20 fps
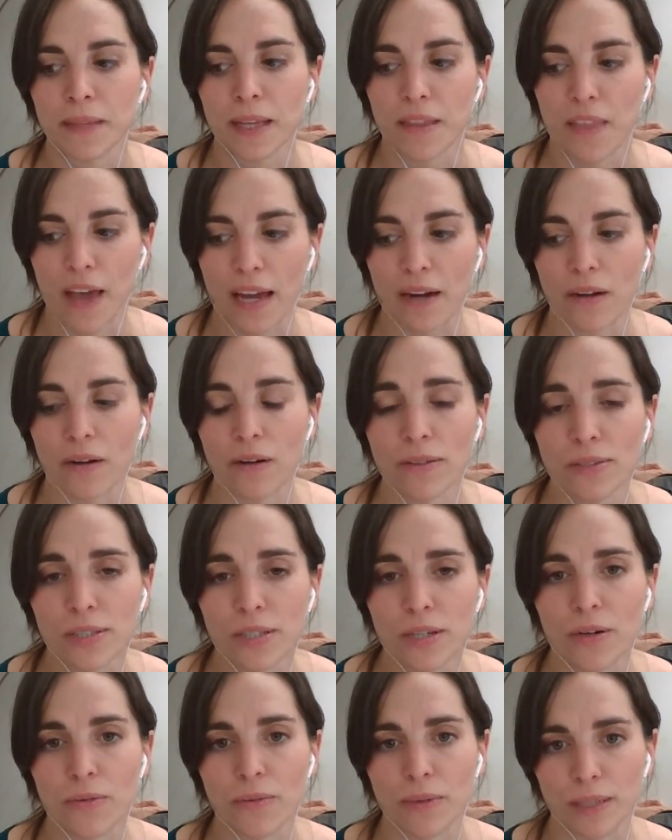that
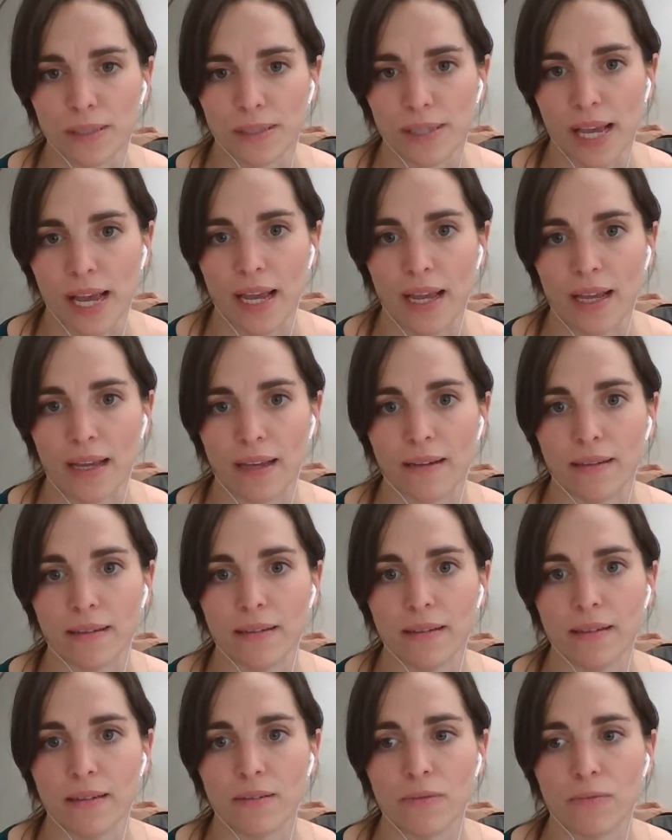also was a
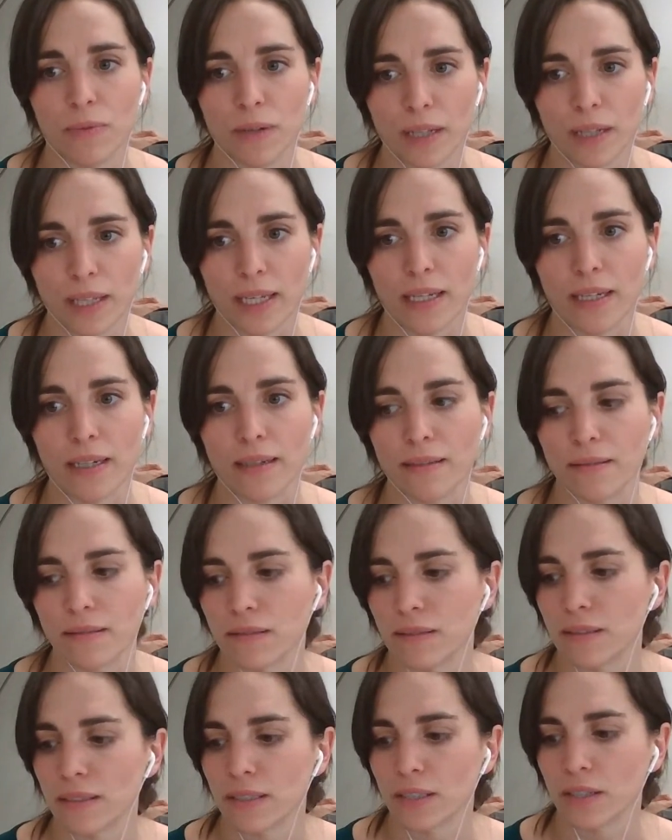really
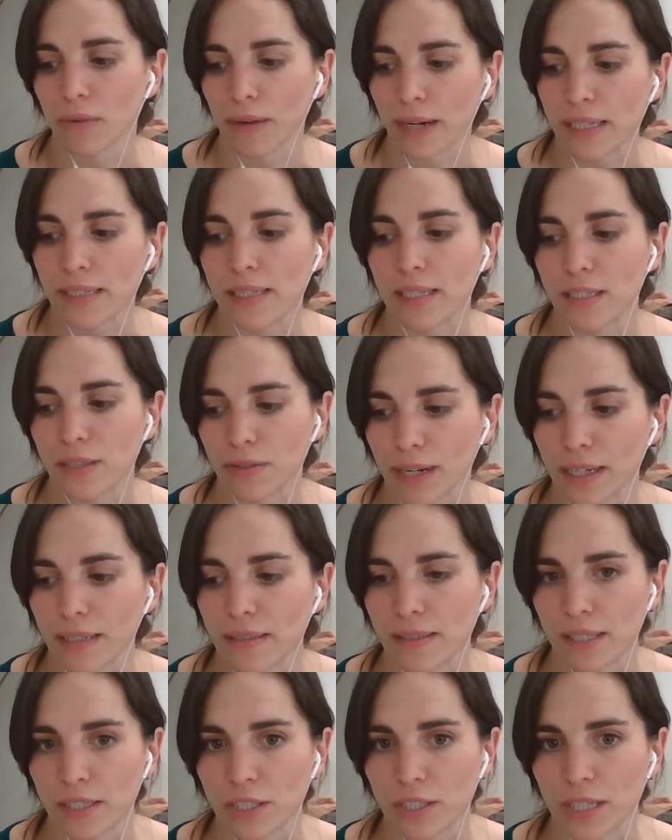crazy
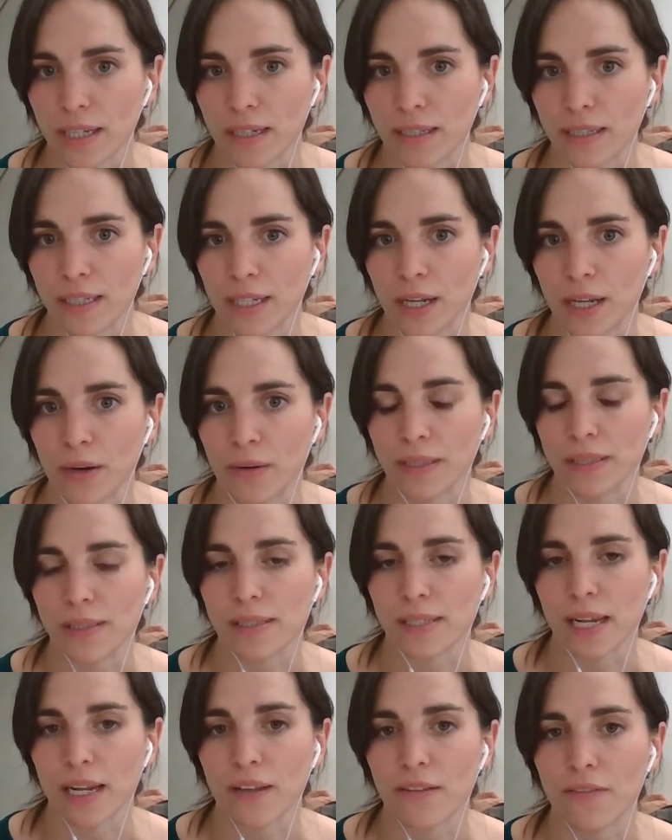transition.
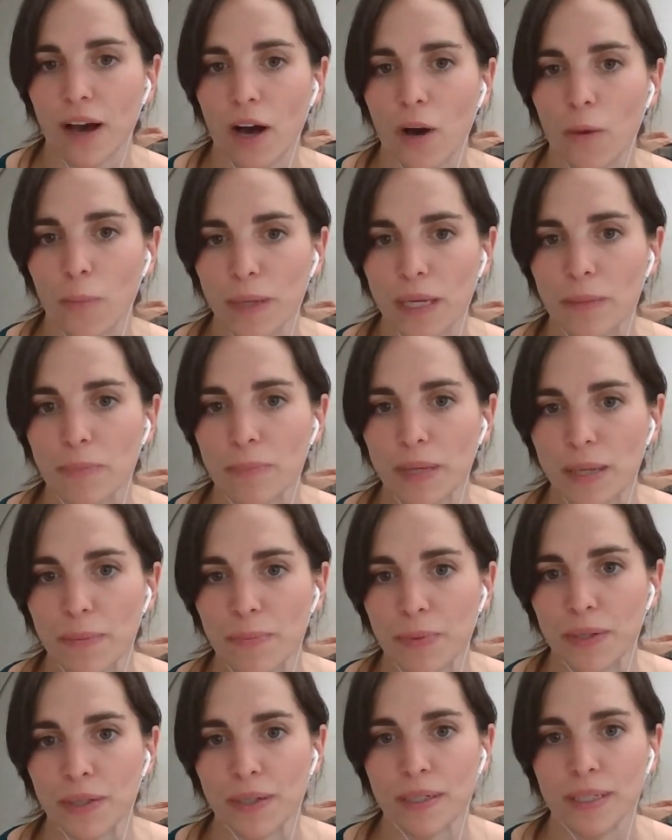Instead of helping
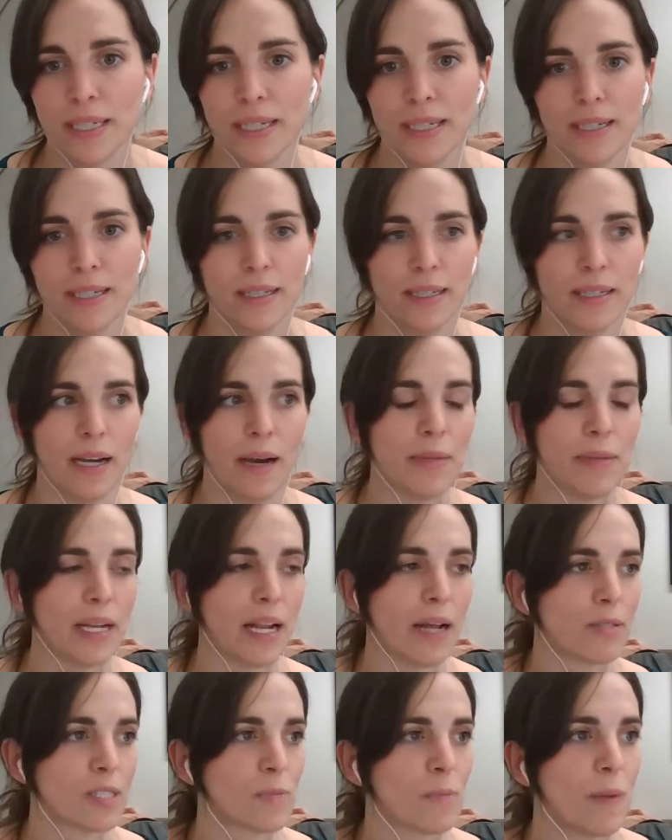people,
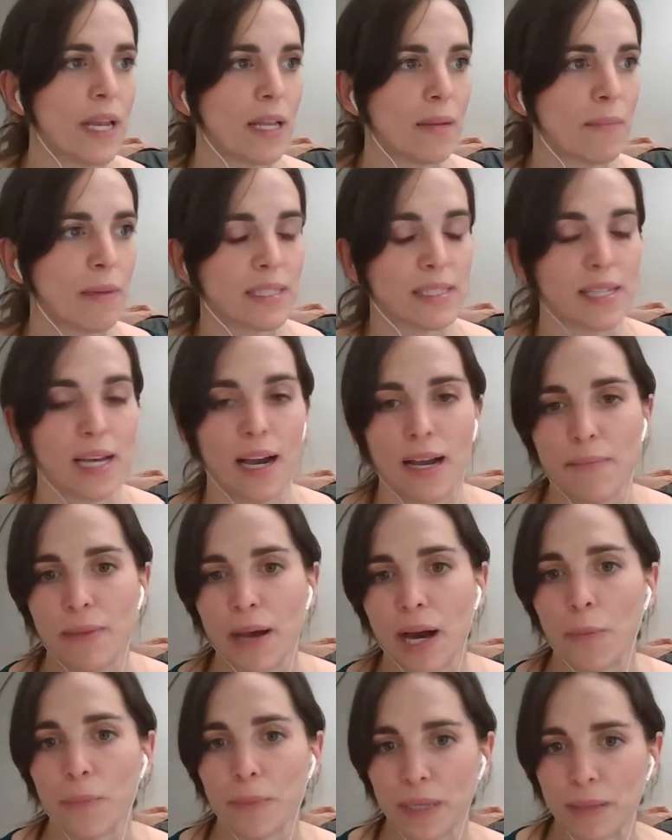I was spending my time
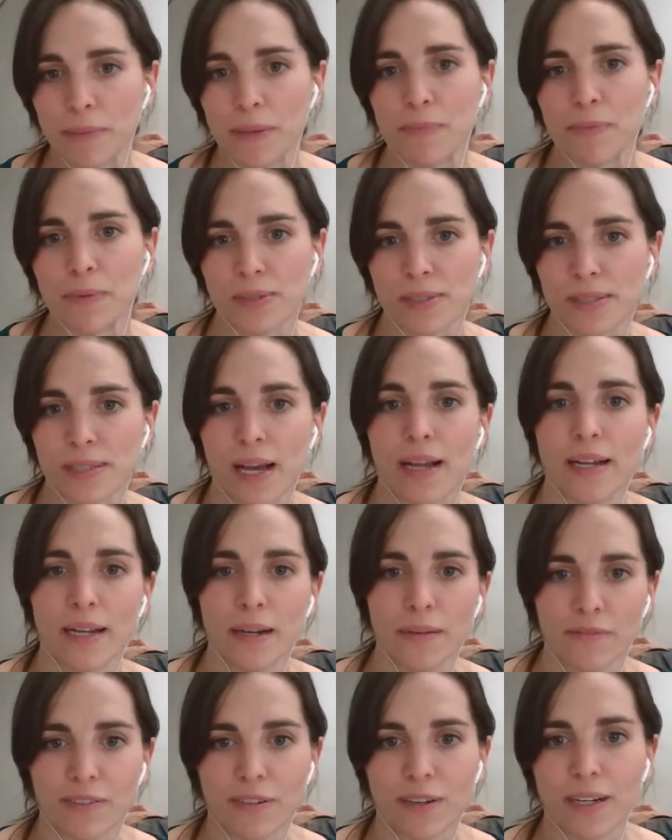helping people sign
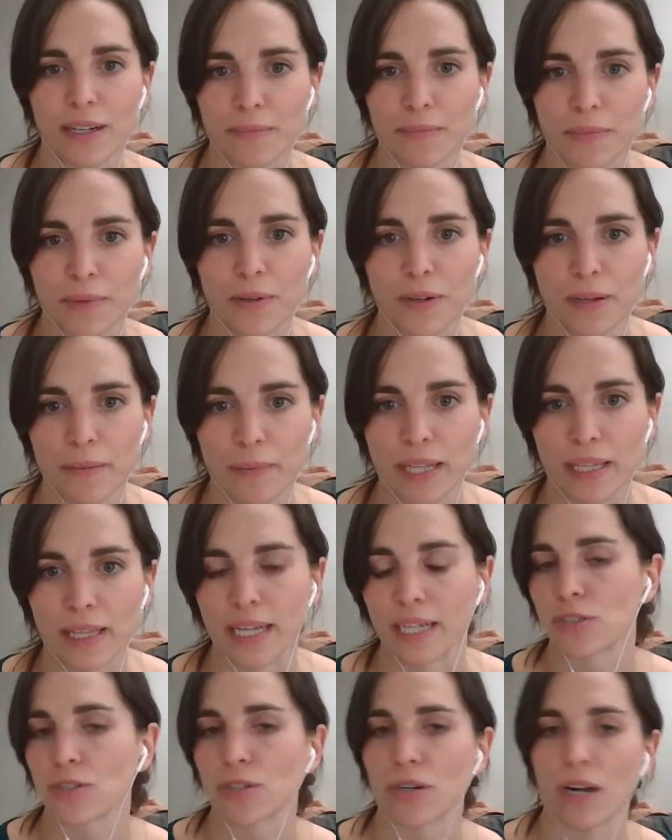up for unemployment,
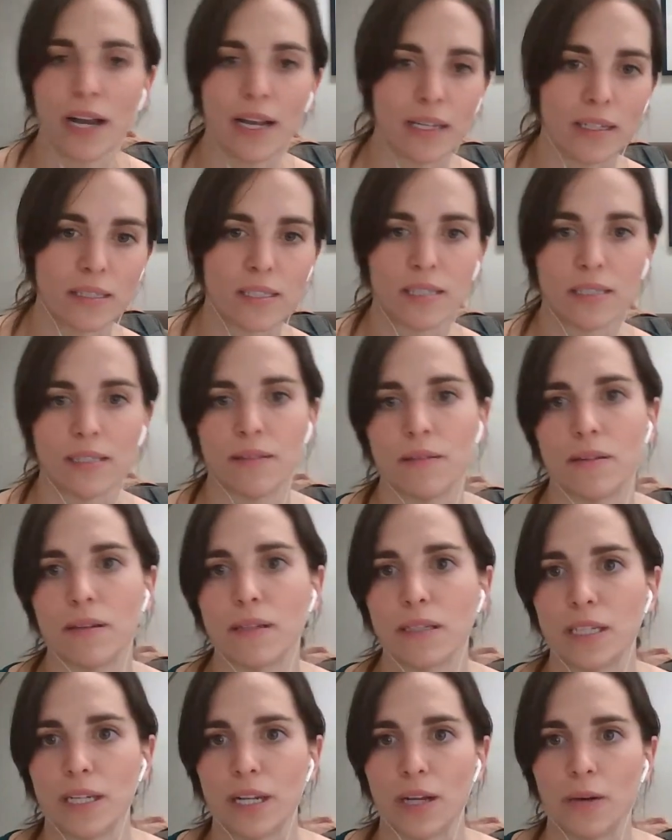like trying
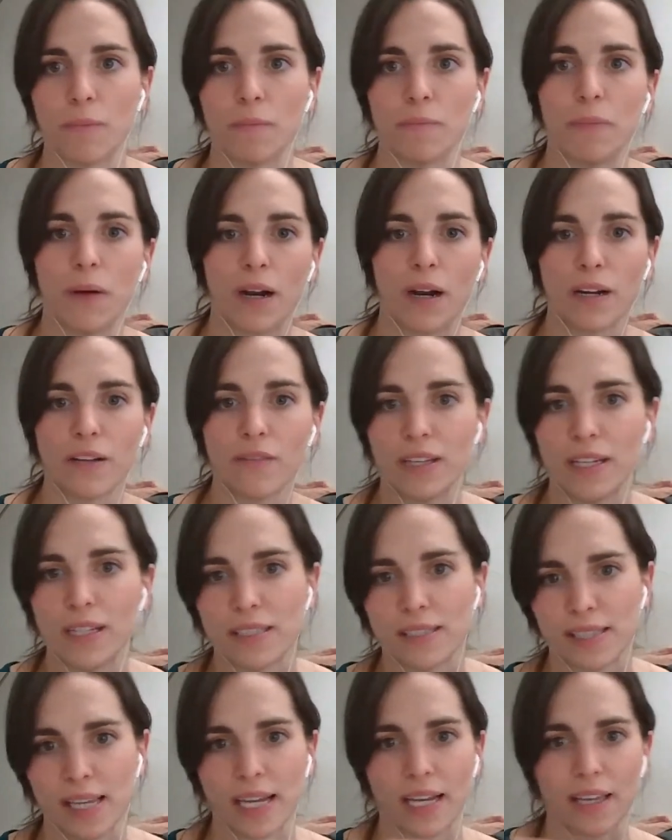to, part of it
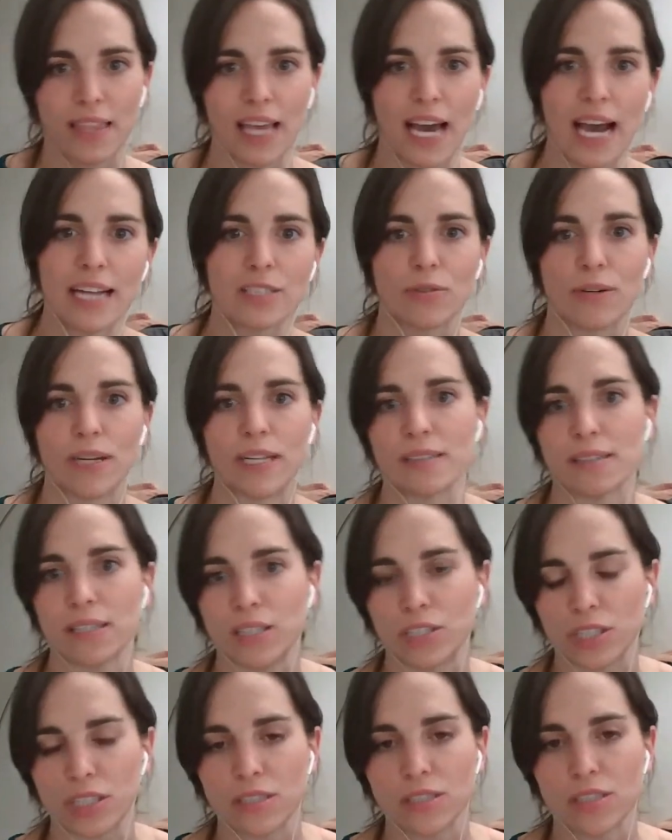is like that
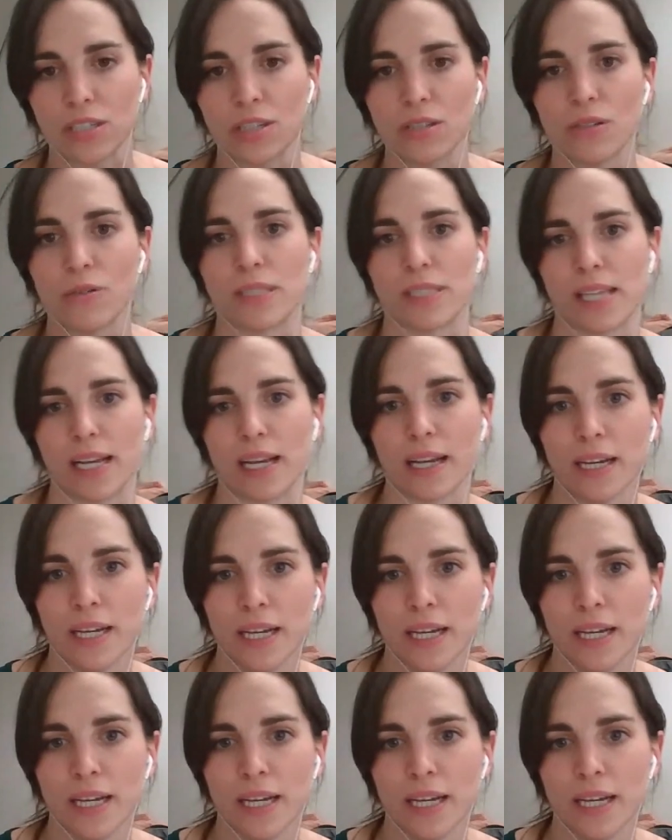transition too, is like